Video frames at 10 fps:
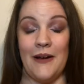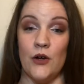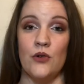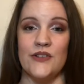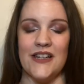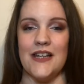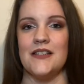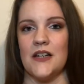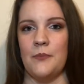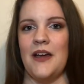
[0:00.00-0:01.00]
and my order
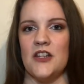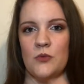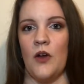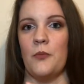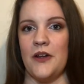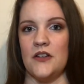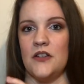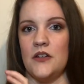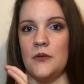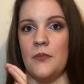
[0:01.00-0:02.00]
list compared to what
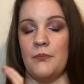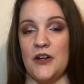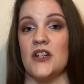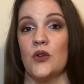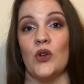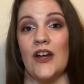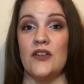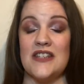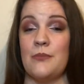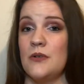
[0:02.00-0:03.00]
the picture looked like
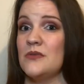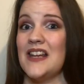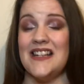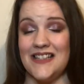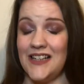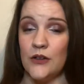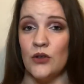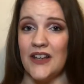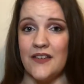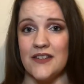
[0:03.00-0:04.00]
on Debenhams, it did
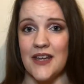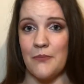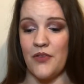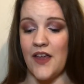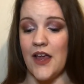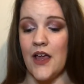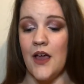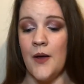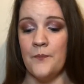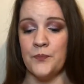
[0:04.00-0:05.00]
look like the same thing.
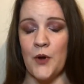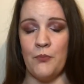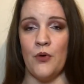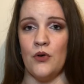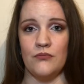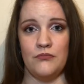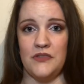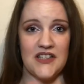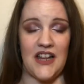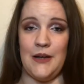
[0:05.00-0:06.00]
But
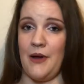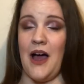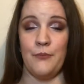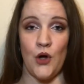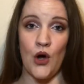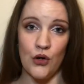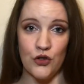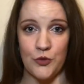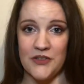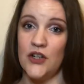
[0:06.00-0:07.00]
disclaimer, I'm not
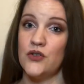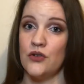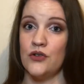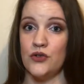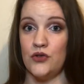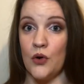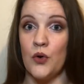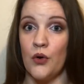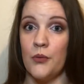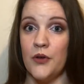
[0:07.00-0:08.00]
100% sure, so
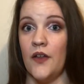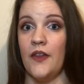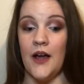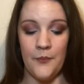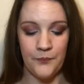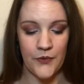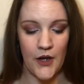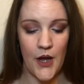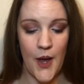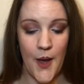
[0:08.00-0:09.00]
don't quote me on that.
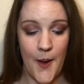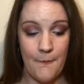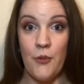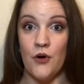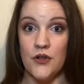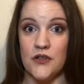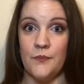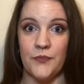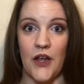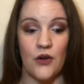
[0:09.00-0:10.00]
But
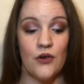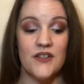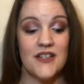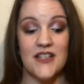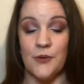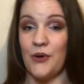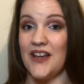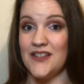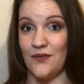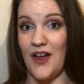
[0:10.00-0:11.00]
according to the
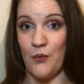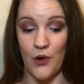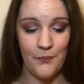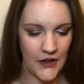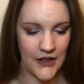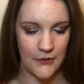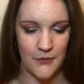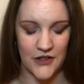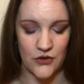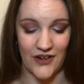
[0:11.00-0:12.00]
price of that one, let me
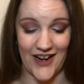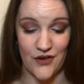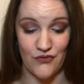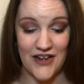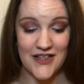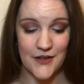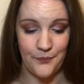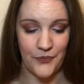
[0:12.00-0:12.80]
make sure I get it right,